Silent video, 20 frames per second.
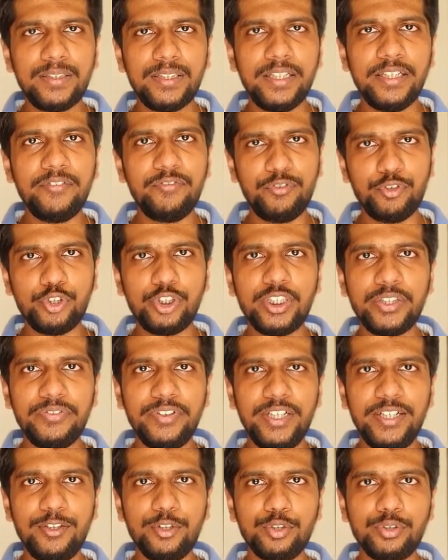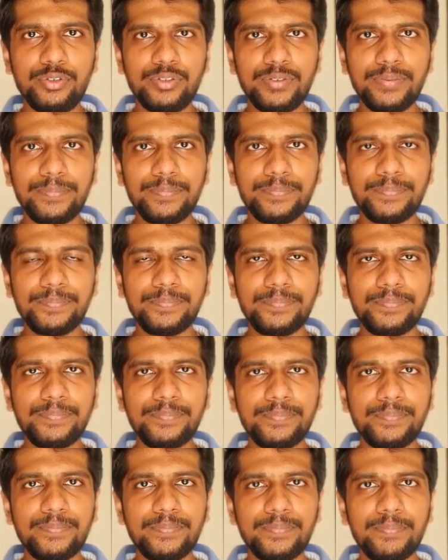in future videos.
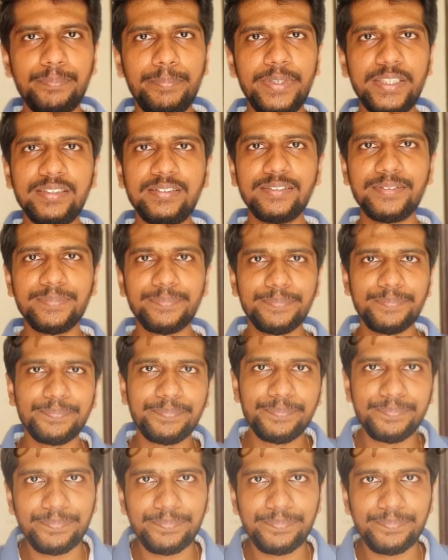Peace.